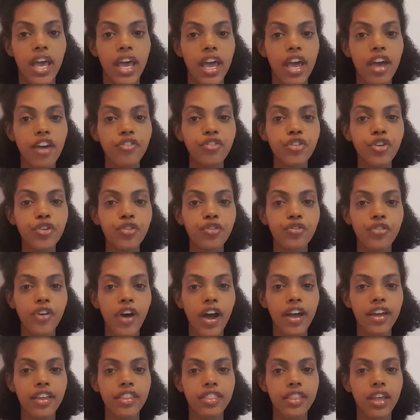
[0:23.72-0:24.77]
If you
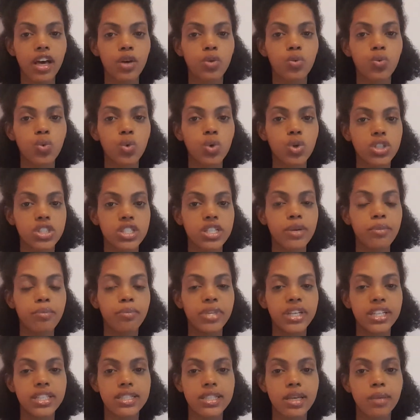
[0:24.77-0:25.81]
find that water
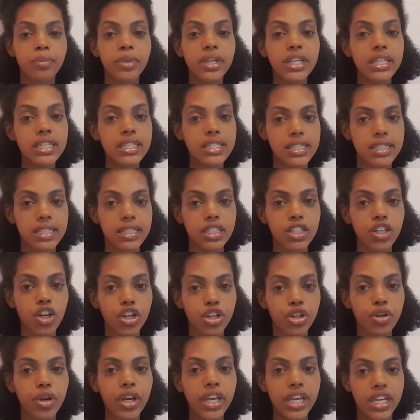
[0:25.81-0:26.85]
beads up easily on
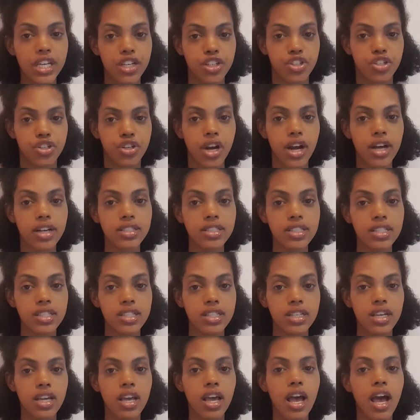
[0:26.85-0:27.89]
your hair strands